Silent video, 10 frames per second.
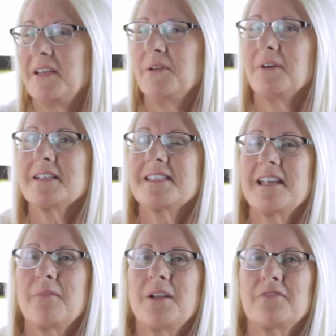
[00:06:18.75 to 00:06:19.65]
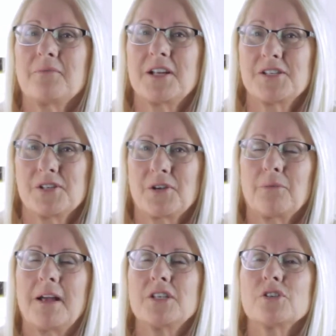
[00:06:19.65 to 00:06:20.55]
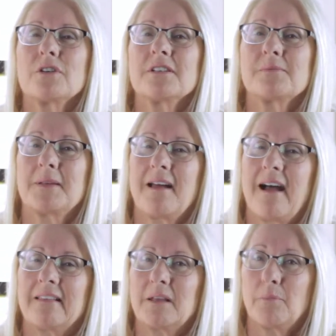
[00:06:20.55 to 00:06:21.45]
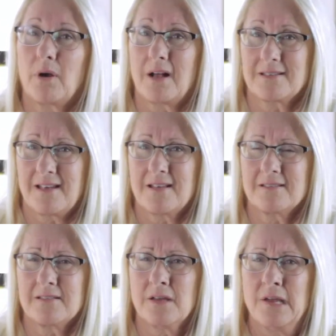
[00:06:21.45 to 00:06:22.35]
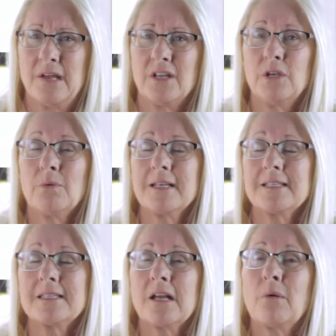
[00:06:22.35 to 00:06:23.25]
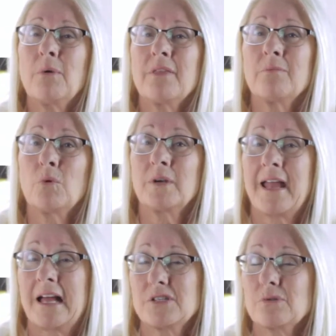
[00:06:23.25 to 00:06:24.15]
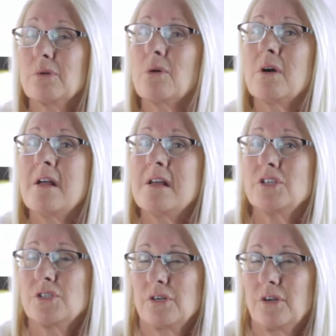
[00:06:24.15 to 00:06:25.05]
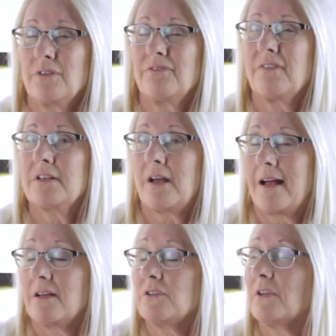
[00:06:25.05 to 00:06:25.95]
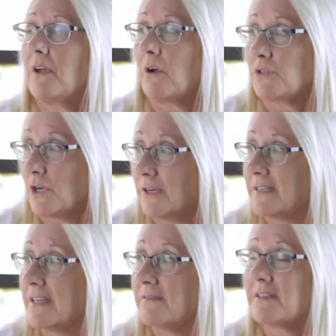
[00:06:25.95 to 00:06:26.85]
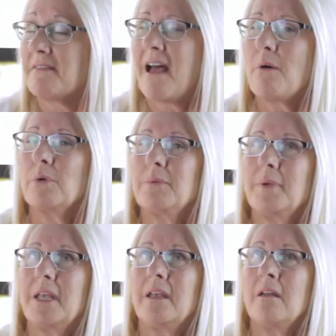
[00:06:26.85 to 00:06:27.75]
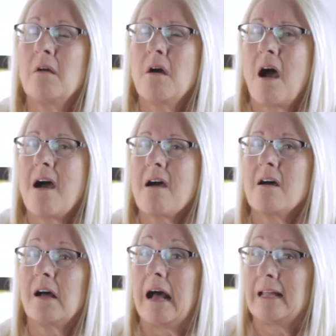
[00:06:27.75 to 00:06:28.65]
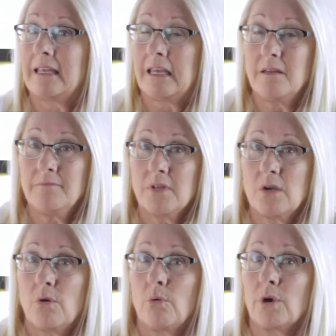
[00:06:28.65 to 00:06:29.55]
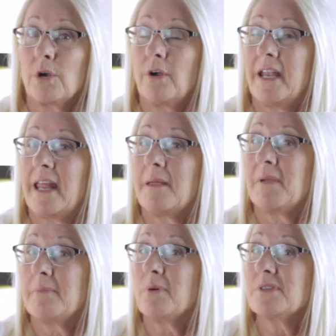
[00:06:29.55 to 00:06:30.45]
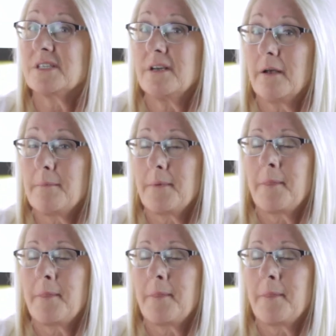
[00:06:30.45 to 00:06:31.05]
You want to stay away from white sugar. White sugar has been highly processed. You want to stick with more natural sugar alternatives, and that would be honey or grade A maple syrup.